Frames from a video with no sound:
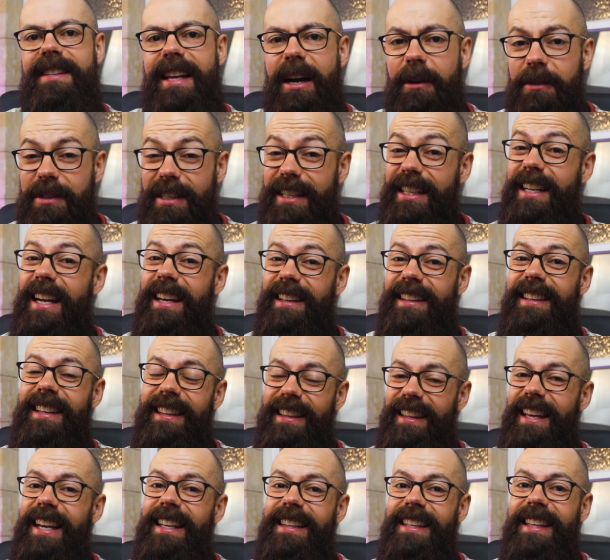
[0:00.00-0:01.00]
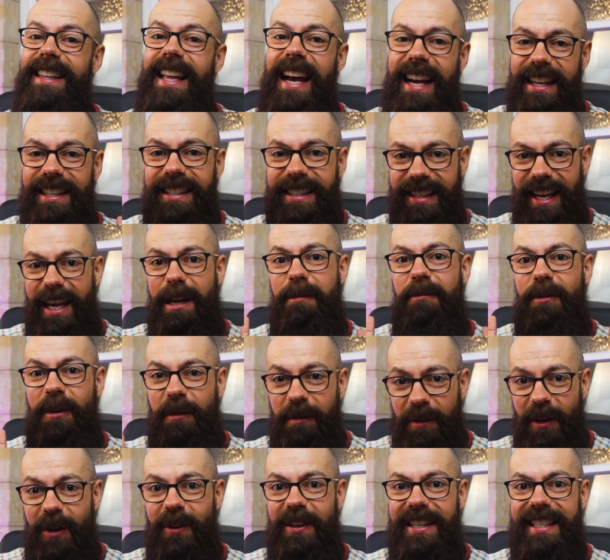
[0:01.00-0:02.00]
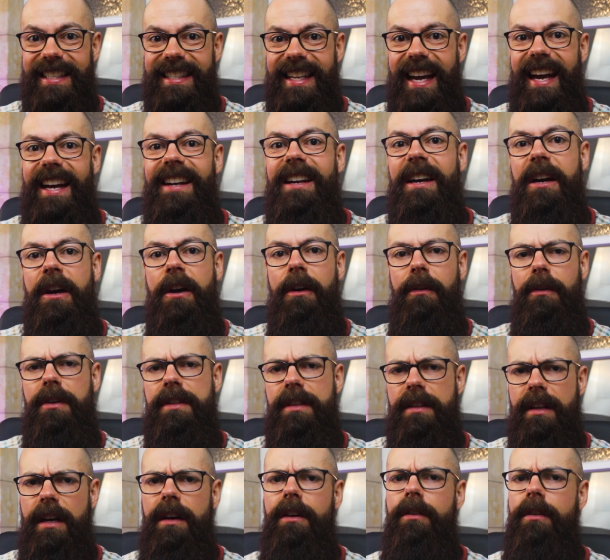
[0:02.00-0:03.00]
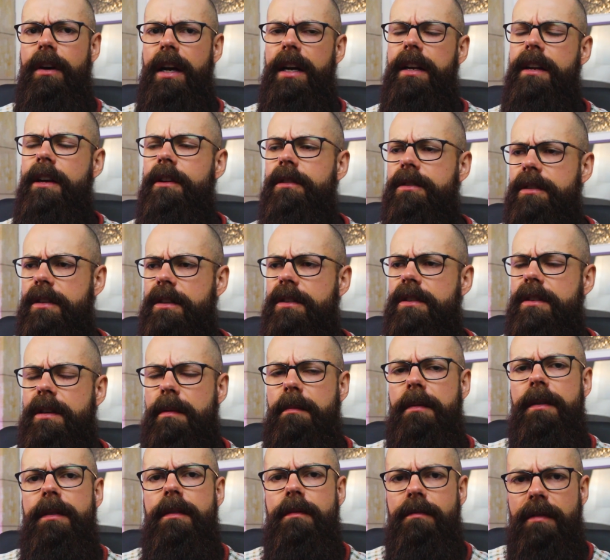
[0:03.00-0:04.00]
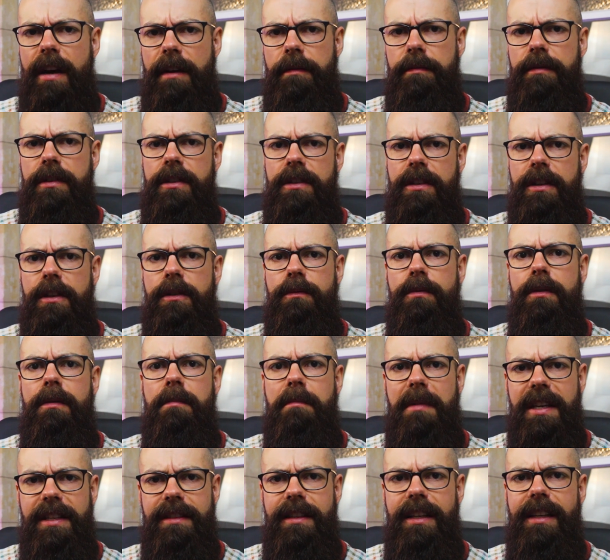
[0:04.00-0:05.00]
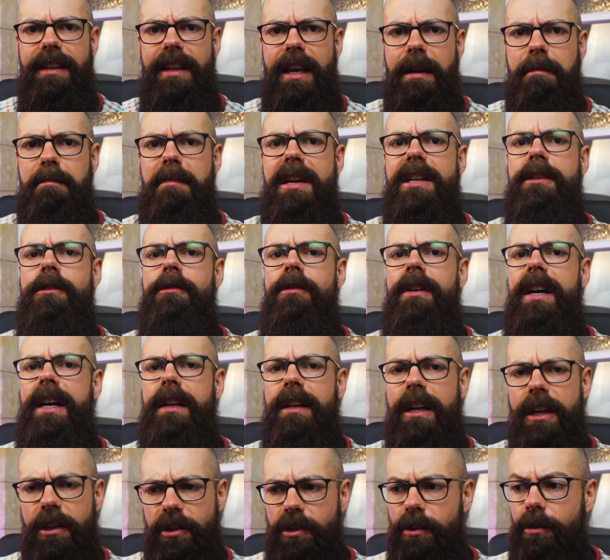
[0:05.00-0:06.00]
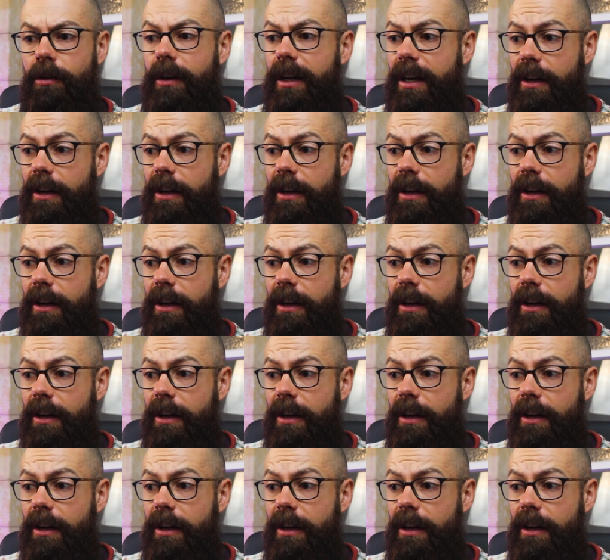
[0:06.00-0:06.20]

That was another thing that that same reviewer said was that, oh, I noticed some of the references were missing their middle initial.